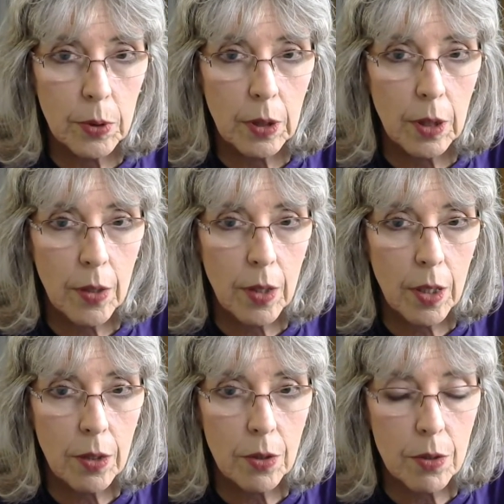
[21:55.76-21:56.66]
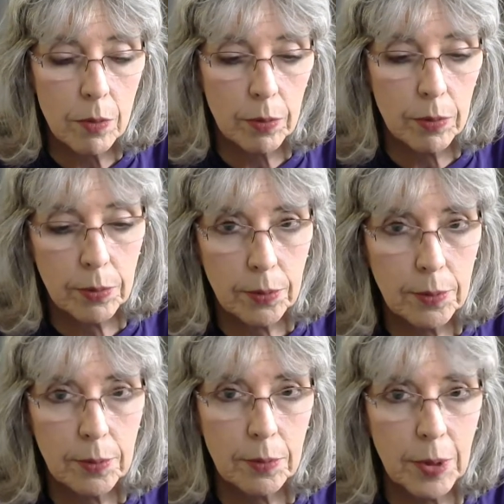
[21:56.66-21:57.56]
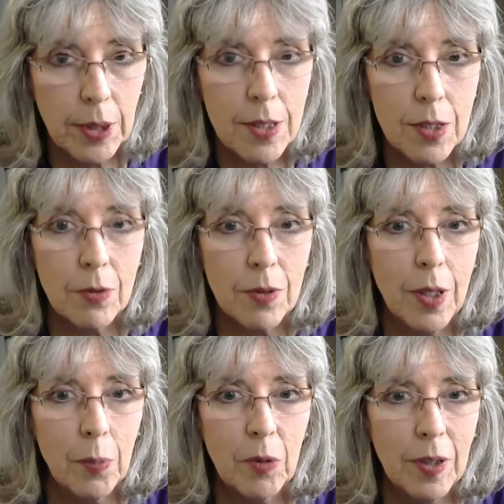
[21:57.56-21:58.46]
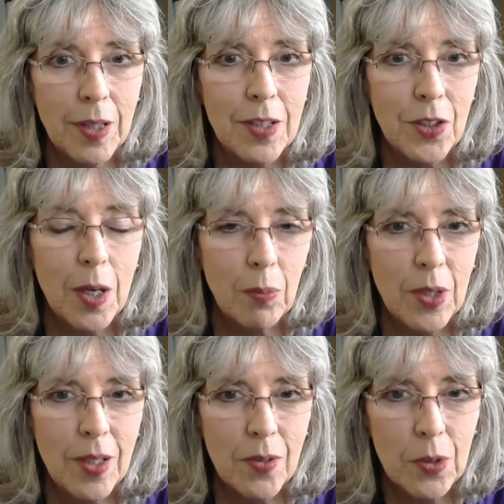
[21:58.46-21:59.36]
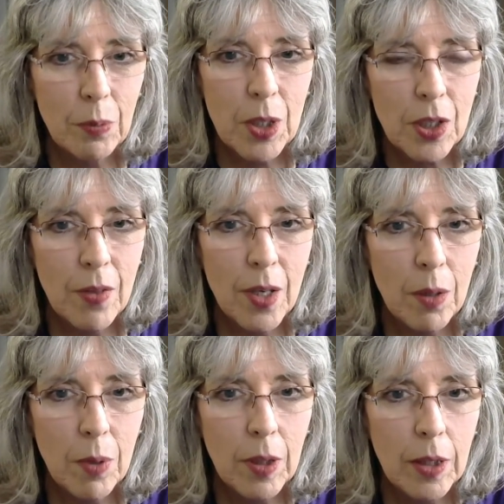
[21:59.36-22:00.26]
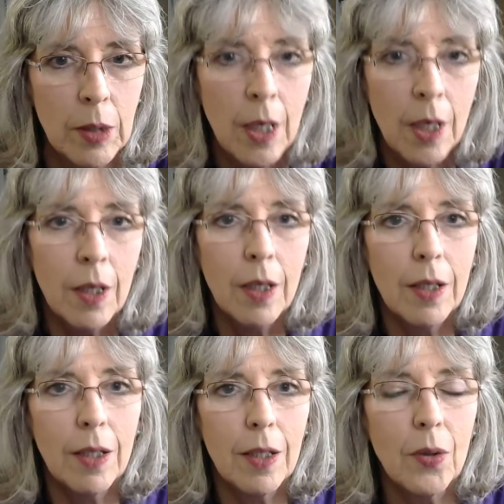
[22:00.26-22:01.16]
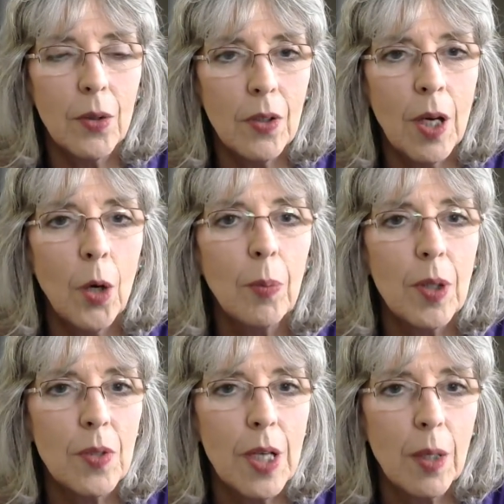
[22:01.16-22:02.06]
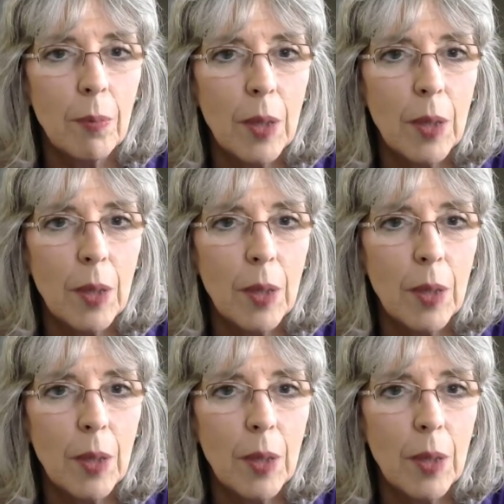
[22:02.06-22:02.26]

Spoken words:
and then I just, because you're in hyperventilation, I breathe out too much. And then it'd be like, you know, you couldn't help it. You take a big